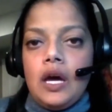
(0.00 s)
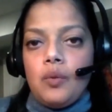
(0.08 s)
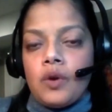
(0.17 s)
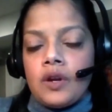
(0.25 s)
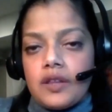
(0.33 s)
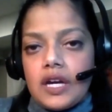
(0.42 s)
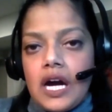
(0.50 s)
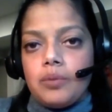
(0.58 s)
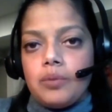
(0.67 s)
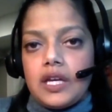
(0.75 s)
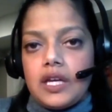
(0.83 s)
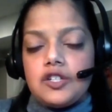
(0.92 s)
And one of the
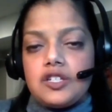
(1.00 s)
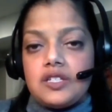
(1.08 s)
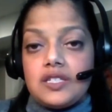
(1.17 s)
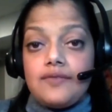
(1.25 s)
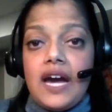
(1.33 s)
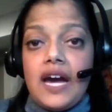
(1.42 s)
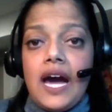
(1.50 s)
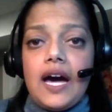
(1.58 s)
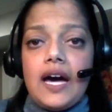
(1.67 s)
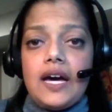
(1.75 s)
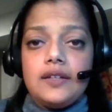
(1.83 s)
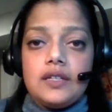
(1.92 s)
complications I've
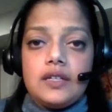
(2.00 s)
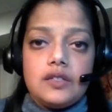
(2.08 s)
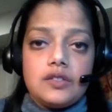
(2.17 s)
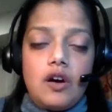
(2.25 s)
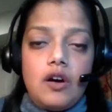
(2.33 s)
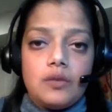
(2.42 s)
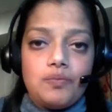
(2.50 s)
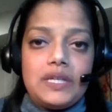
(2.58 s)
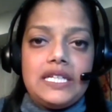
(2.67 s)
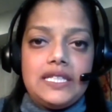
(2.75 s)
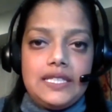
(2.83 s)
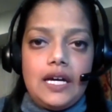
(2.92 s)
had is called
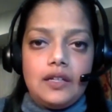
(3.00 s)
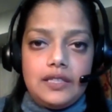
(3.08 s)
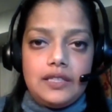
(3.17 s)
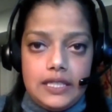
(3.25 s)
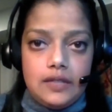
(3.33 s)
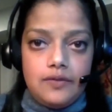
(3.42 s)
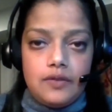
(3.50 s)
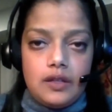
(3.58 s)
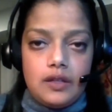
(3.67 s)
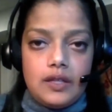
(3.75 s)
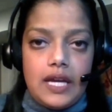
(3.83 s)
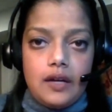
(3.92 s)
PTLD.